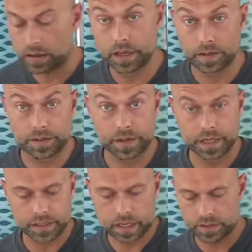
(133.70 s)
the other
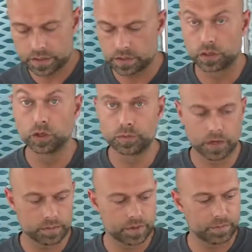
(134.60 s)
thing is, now this is
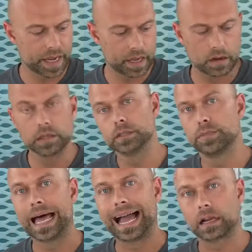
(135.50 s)
aluminum, the panel is
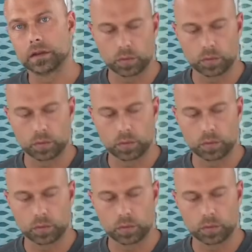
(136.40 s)
black.